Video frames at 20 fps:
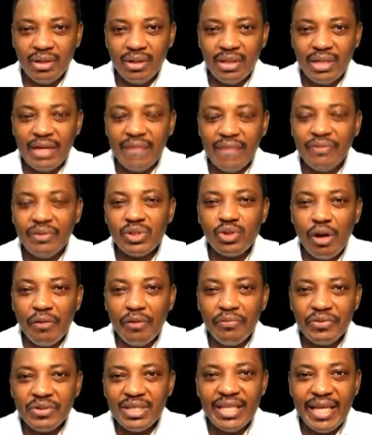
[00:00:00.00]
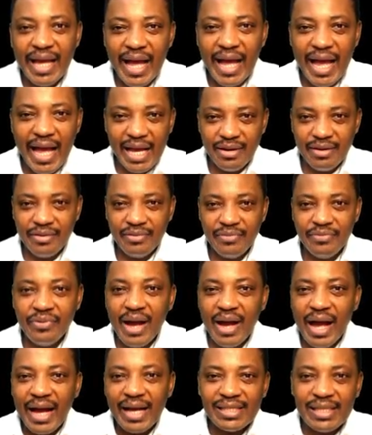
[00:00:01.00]
Now for soften their heart,
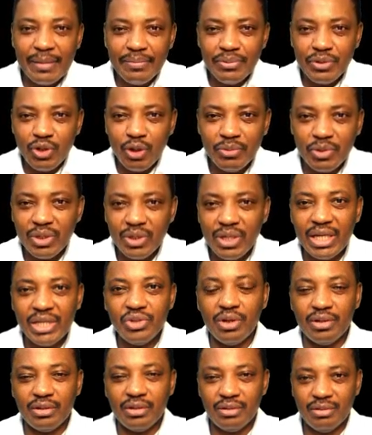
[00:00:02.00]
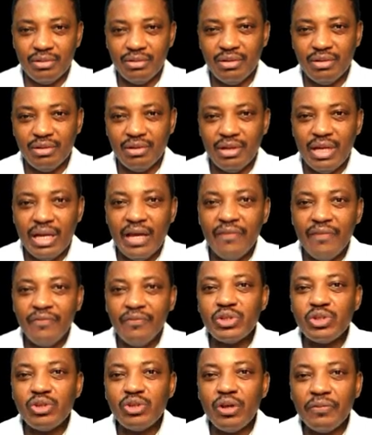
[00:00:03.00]
for accept subjugation,
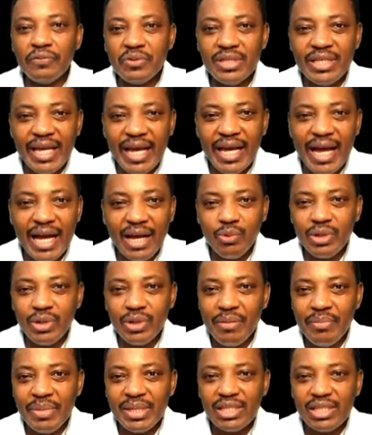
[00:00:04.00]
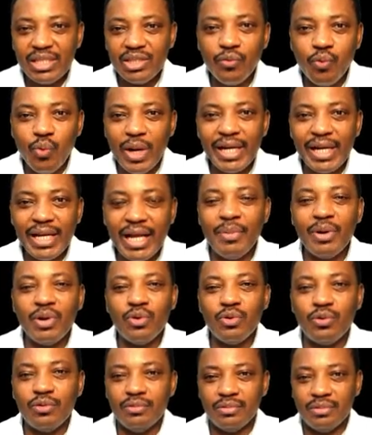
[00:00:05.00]
for soften their heart with the message of one
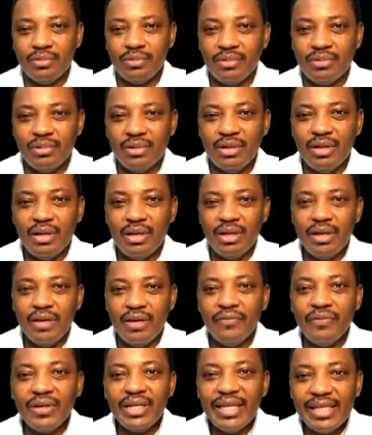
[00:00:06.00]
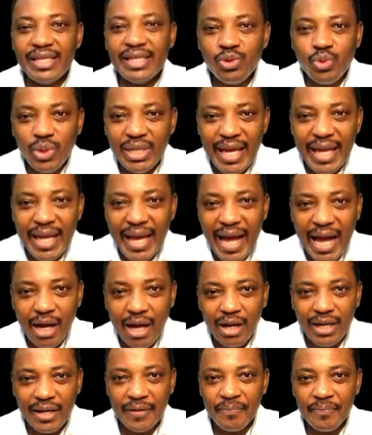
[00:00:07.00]
Cameroon, for they sweet their
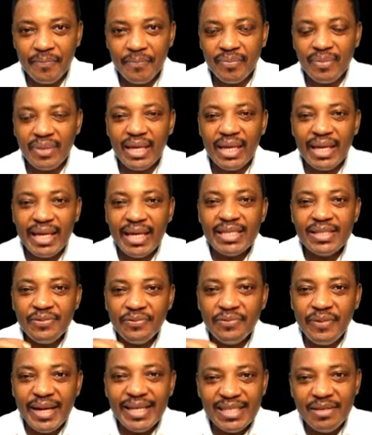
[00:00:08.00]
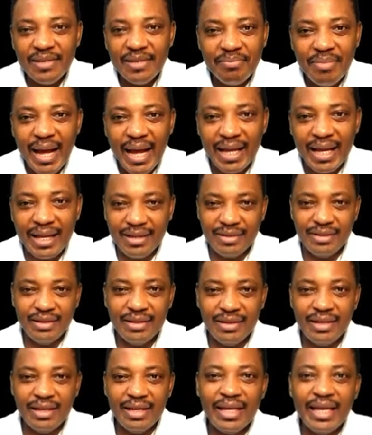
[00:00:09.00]
heart against fighting back,
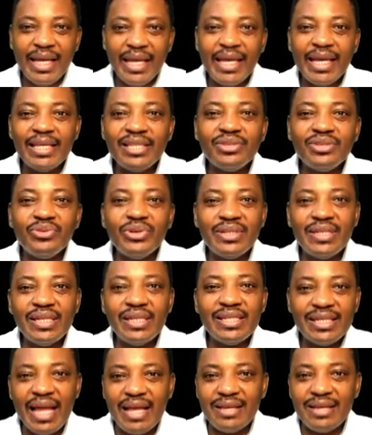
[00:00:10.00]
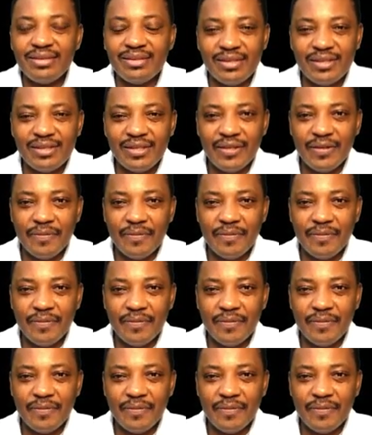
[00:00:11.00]
against resistance.